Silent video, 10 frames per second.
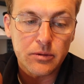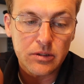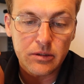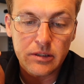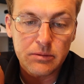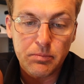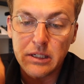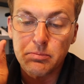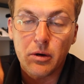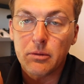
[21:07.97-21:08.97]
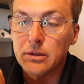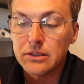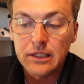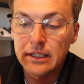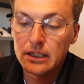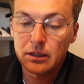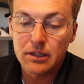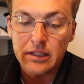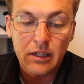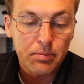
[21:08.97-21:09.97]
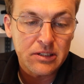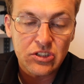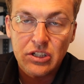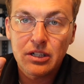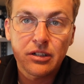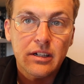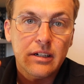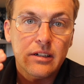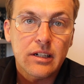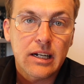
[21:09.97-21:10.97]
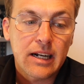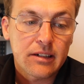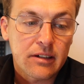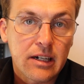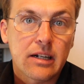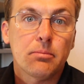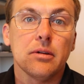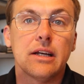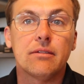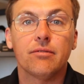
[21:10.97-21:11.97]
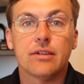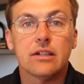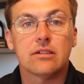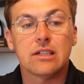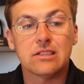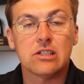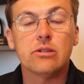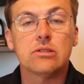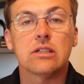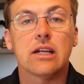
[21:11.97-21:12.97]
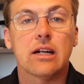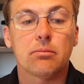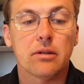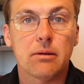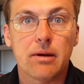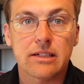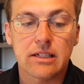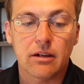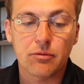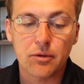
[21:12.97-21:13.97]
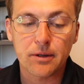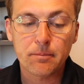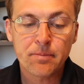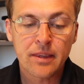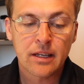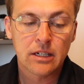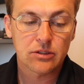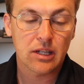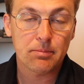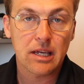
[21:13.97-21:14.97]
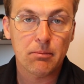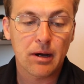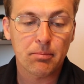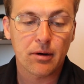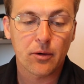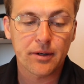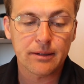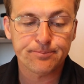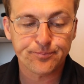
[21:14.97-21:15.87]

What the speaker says: So his point was, you know, get the airplane secure and get out of there, get on a plane, get to Houston, get on a plane back to California. So that became my priority.